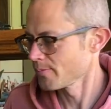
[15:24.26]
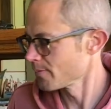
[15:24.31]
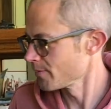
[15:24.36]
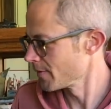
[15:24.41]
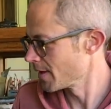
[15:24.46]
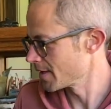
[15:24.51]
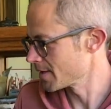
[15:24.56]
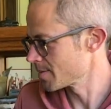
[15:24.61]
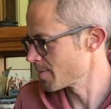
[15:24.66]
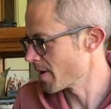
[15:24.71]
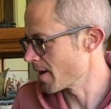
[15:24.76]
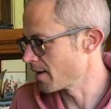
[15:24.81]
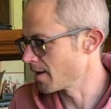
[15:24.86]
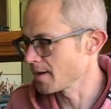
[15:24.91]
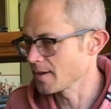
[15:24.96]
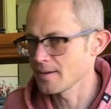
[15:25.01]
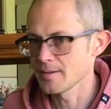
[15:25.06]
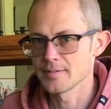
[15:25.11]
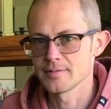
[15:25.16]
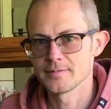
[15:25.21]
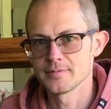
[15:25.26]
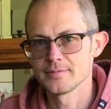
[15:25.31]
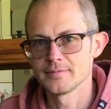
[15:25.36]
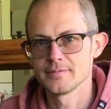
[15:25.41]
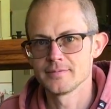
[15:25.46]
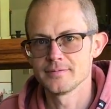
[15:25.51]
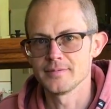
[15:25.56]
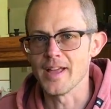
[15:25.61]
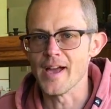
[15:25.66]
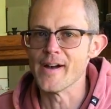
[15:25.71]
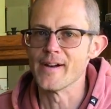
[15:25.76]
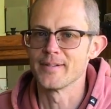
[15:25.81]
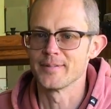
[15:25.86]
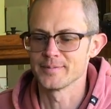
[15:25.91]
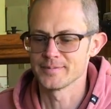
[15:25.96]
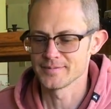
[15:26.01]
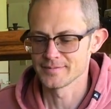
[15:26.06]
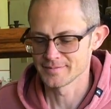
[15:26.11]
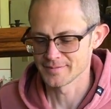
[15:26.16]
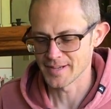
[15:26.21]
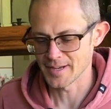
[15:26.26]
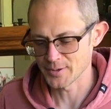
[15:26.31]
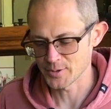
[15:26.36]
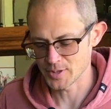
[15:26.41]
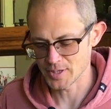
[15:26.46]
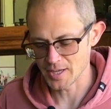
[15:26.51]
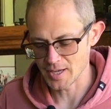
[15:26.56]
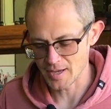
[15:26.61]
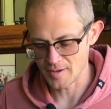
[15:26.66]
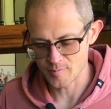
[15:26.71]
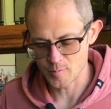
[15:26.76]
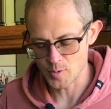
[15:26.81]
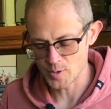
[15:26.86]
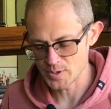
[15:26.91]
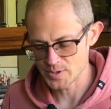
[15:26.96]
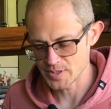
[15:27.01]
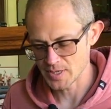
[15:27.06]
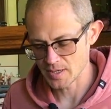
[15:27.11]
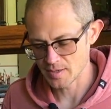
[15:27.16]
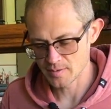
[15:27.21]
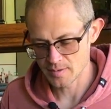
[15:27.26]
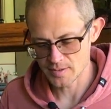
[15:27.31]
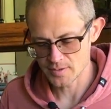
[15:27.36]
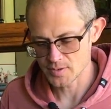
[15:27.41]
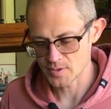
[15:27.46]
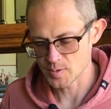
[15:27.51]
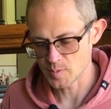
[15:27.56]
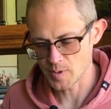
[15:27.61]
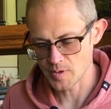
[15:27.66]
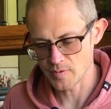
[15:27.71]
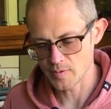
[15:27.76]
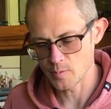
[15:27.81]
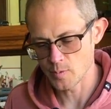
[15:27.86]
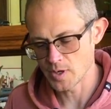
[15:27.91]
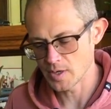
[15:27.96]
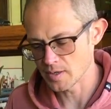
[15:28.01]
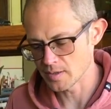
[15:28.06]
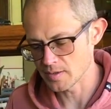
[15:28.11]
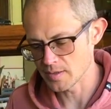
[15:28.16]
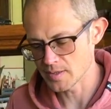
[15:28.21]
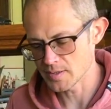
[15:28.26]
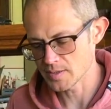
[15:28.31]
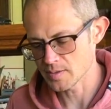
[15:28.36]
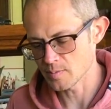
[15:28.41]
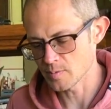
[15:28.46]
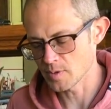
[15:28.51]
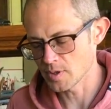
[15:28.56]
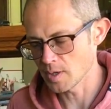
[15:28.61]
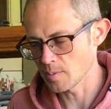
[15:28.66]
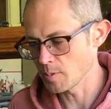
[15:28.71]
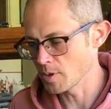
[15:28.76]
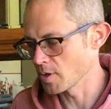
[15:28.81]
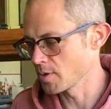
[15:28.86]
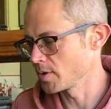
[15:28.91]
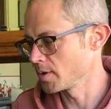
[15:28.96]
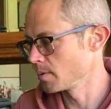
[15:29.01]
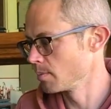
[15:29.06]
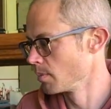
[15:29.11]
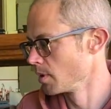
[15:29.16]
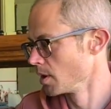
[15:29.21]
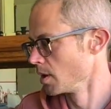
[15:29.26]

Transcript: That's about it. No, actually I have more to say. Let's just wait on this and we'll keep going.